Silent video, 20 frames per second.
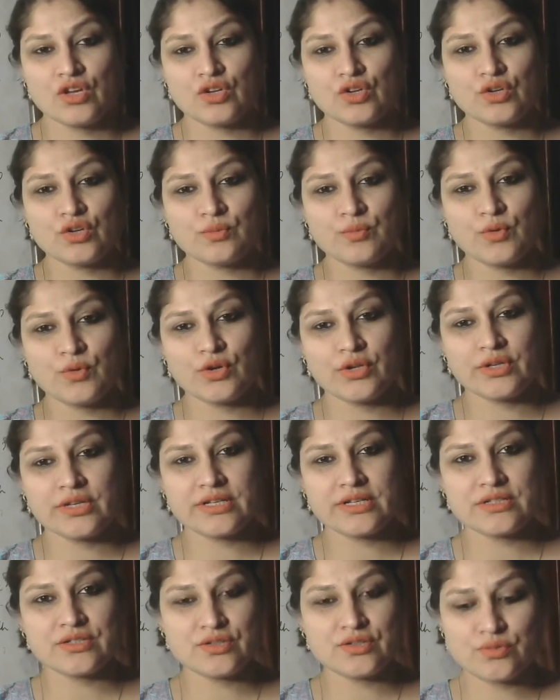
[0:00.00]
Good morning,
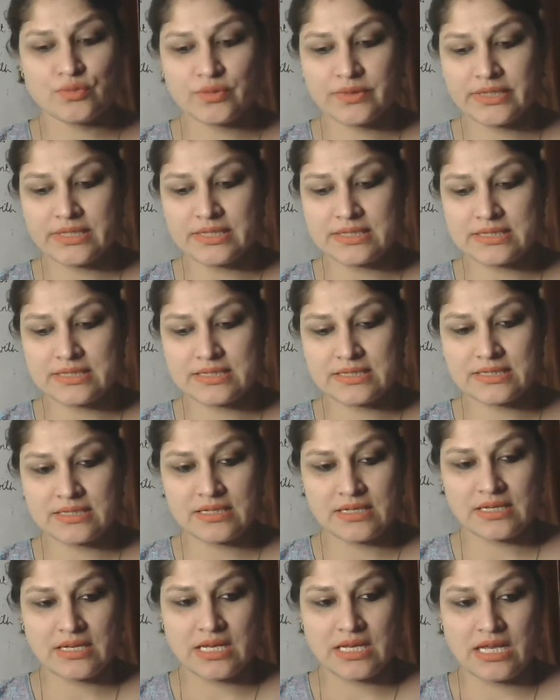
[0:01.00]
students.
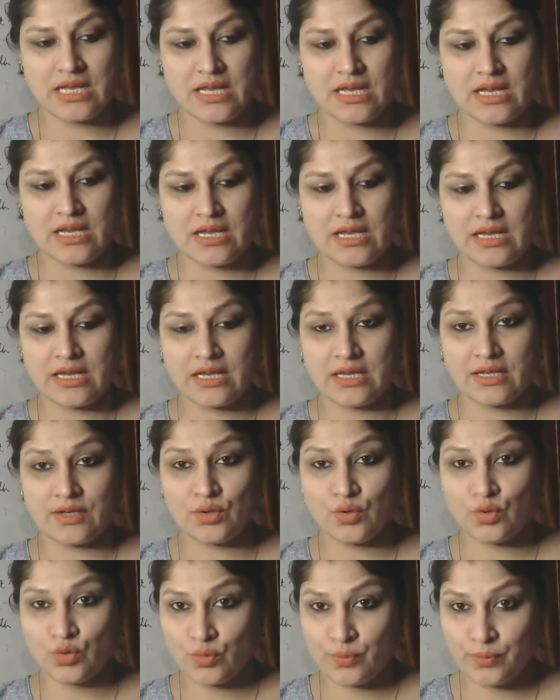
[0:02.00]
I
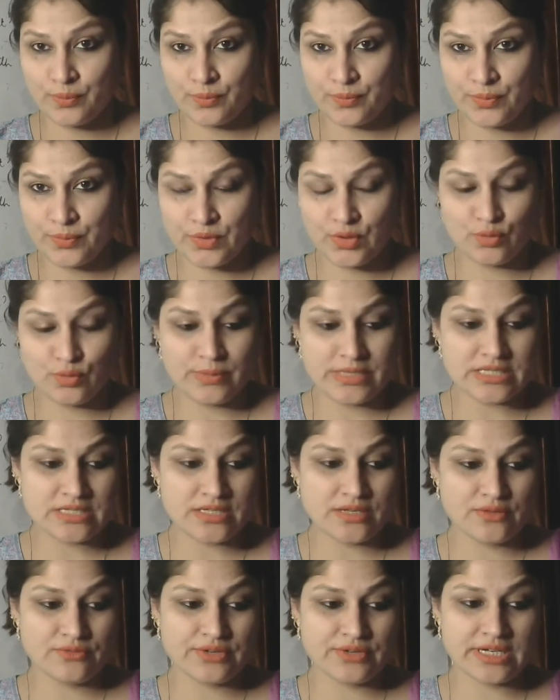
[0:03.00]
hope you must
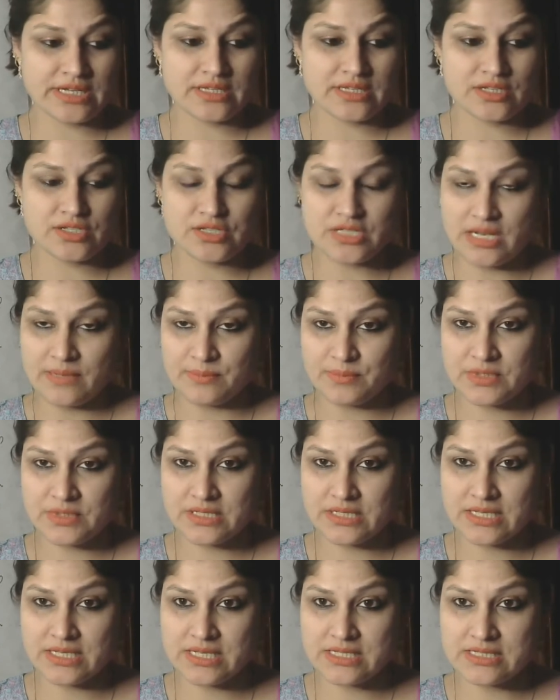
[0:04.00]
have read the chapter
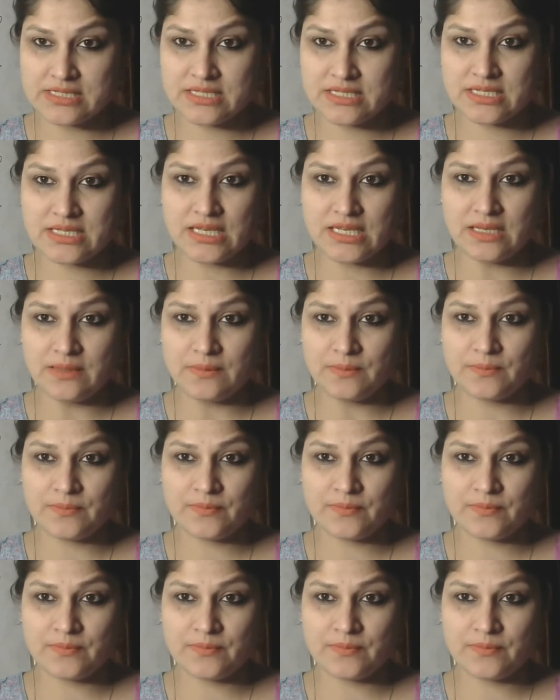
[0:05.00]
yesterday.